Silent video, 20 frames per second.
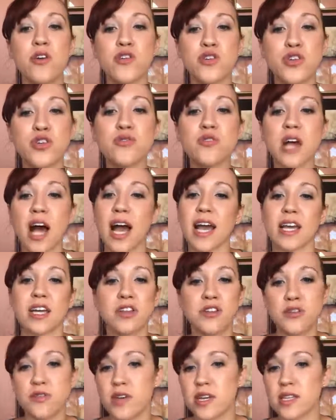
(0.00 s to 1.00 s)
choose I
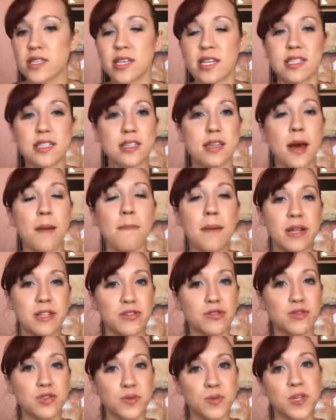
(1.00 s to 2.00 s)
can do this, it's that
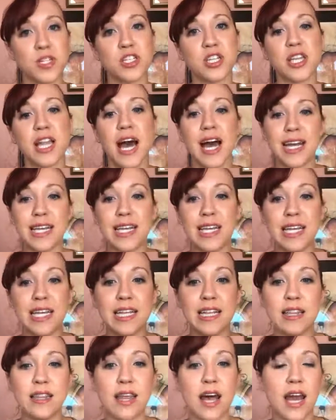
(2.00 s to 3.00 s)
mental switch that
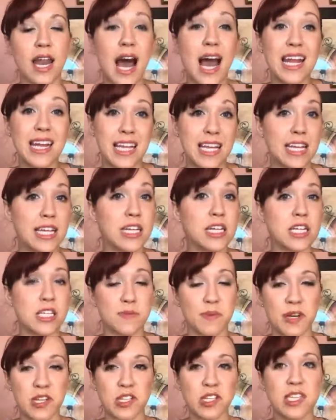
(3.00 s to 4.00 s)
I needed,
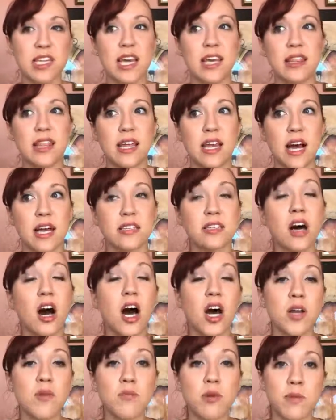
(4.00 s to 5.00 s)
especially, and that a
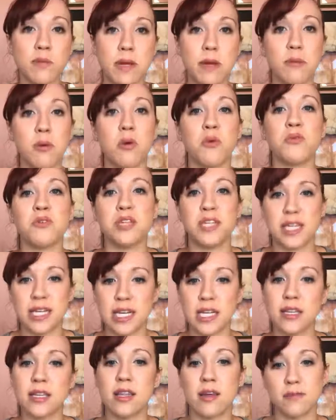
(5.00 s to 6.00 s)
ton more people
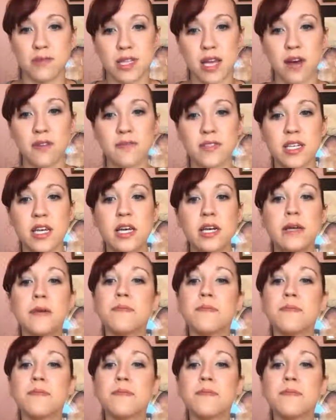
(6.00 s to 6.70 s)
need themselves.